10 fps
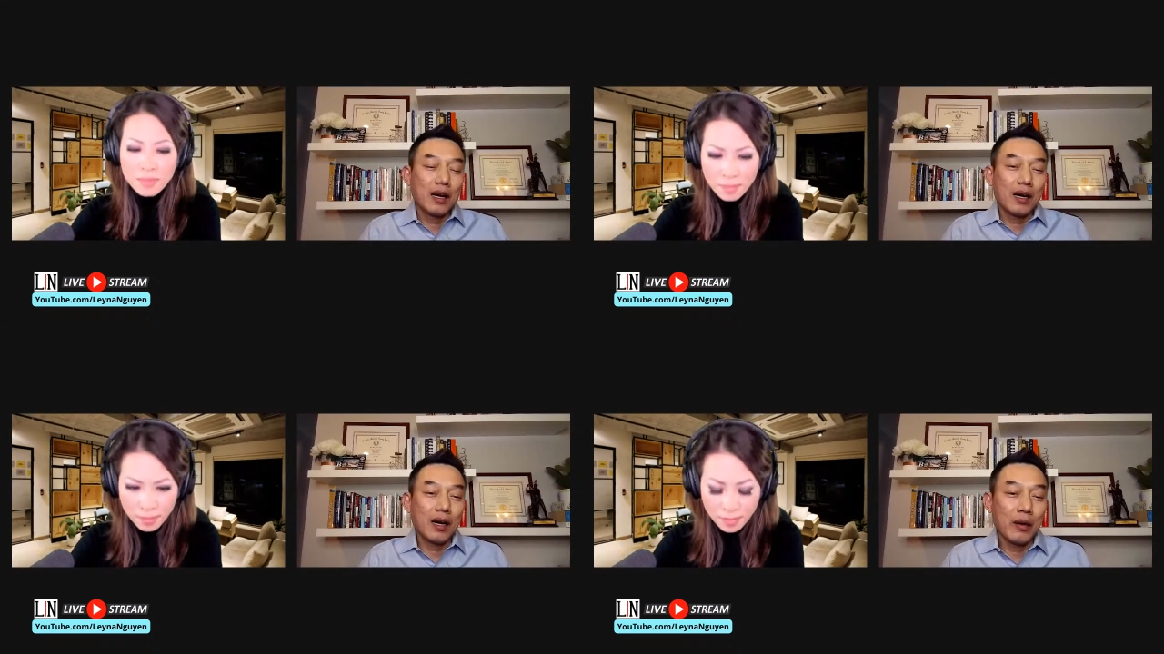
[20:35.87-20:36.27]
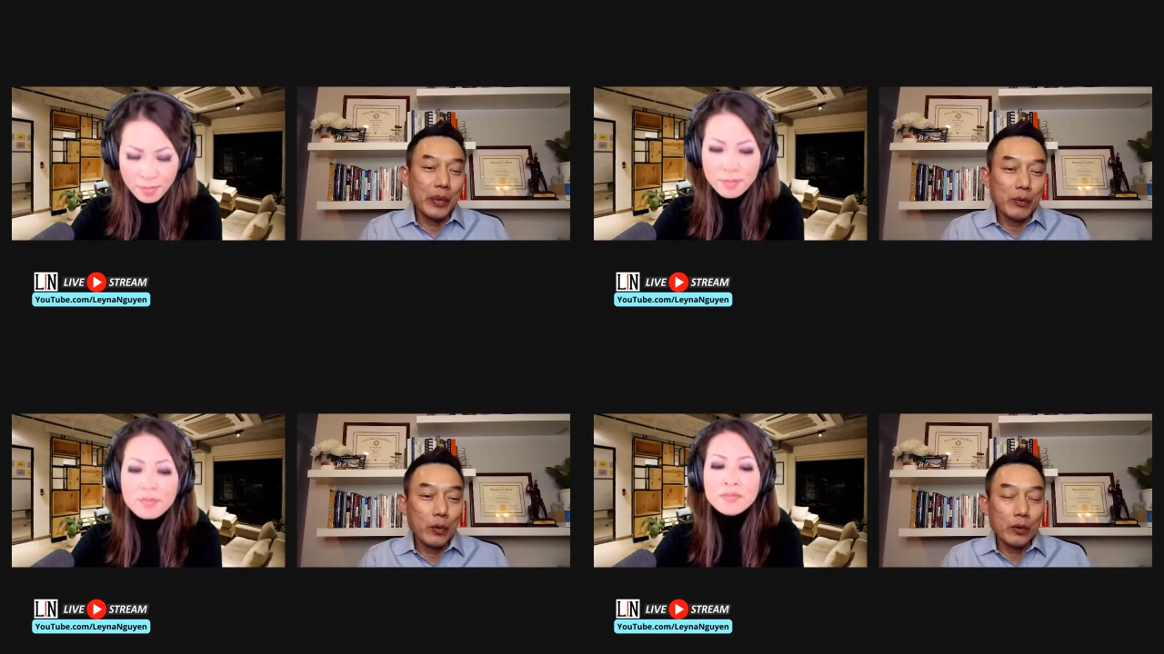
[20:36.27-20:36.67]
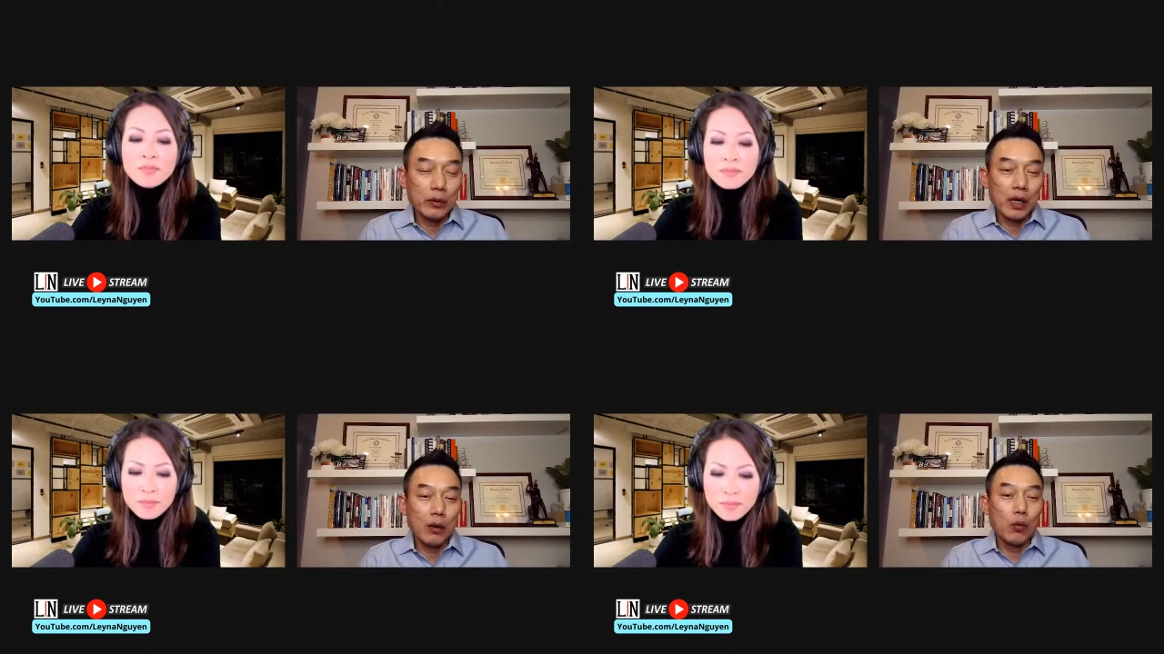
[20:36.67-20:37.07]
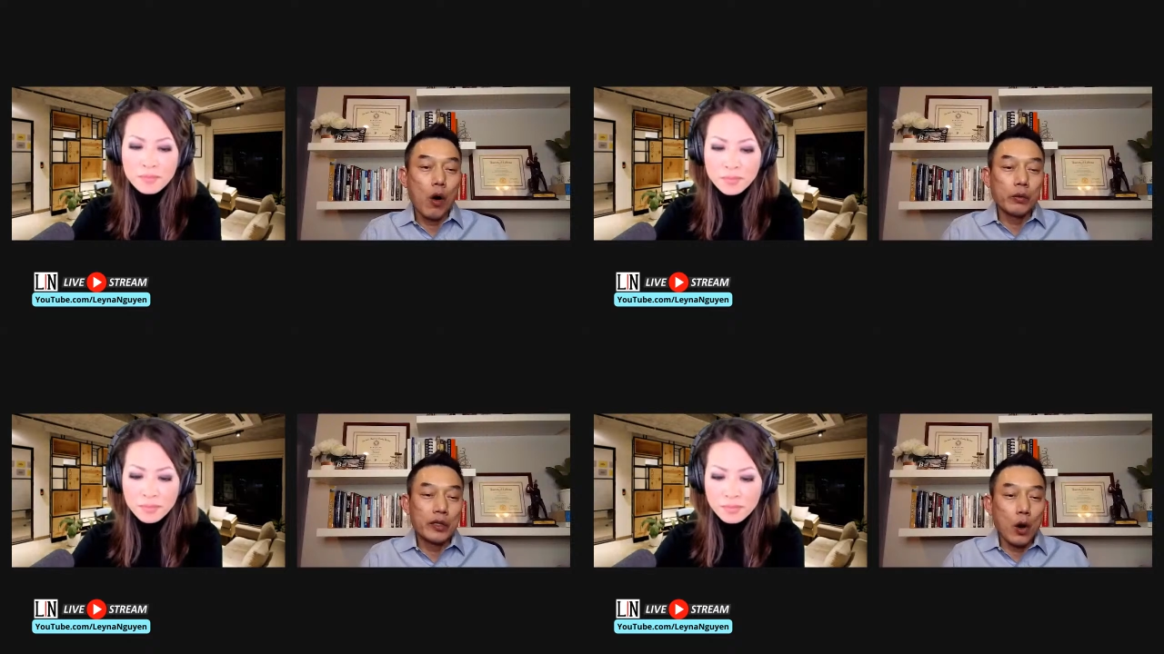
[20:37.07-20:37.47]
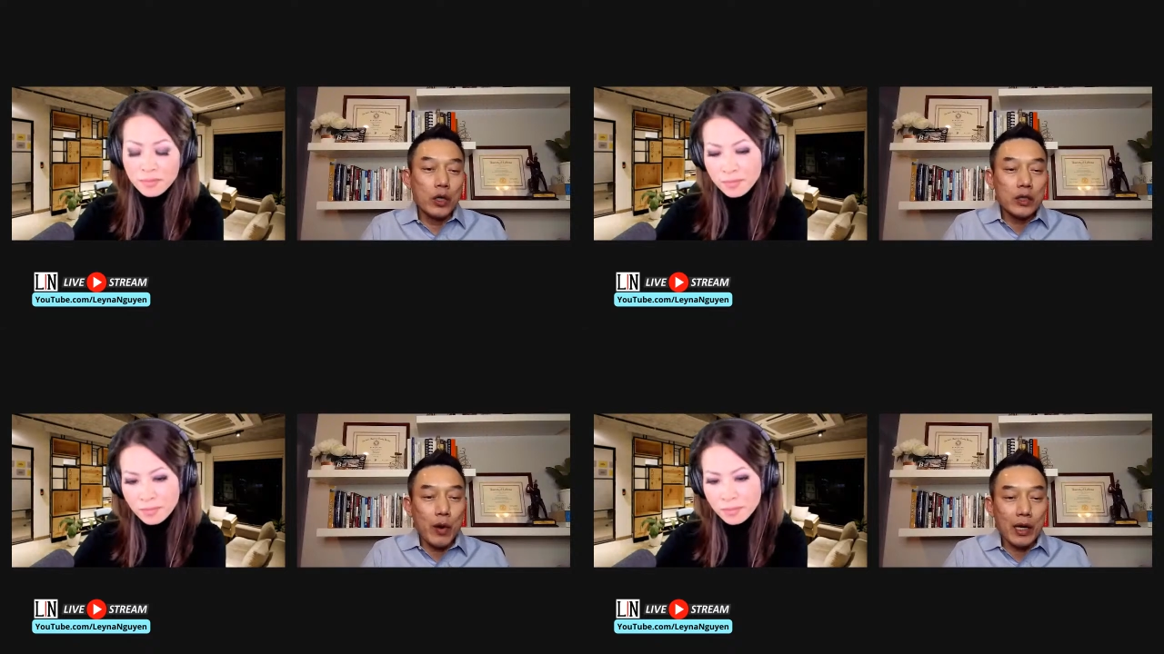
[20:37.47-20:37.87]
Speaker 1: Uh, mm-hmm. people uh, won't
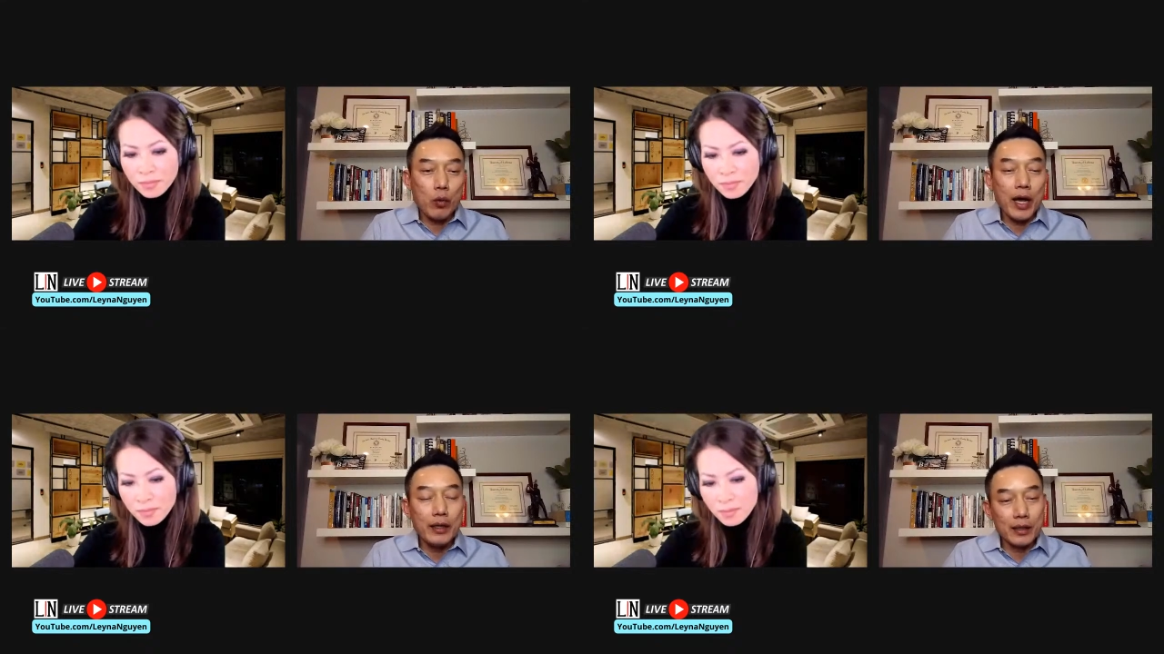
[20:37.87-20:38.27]
notice right away.